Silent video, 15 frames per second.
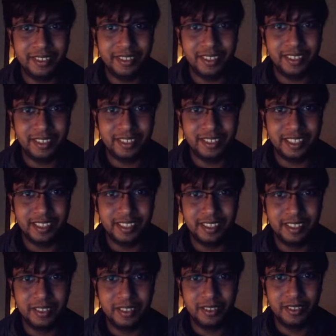to see a
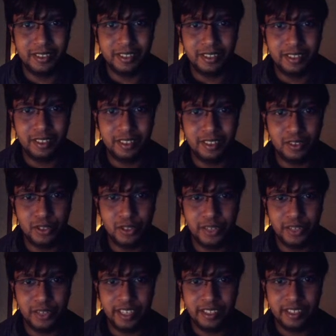closer look at
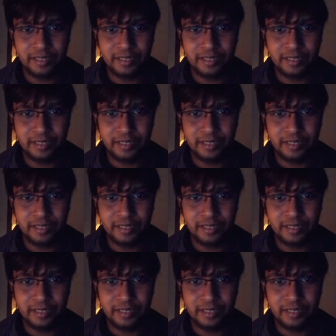it.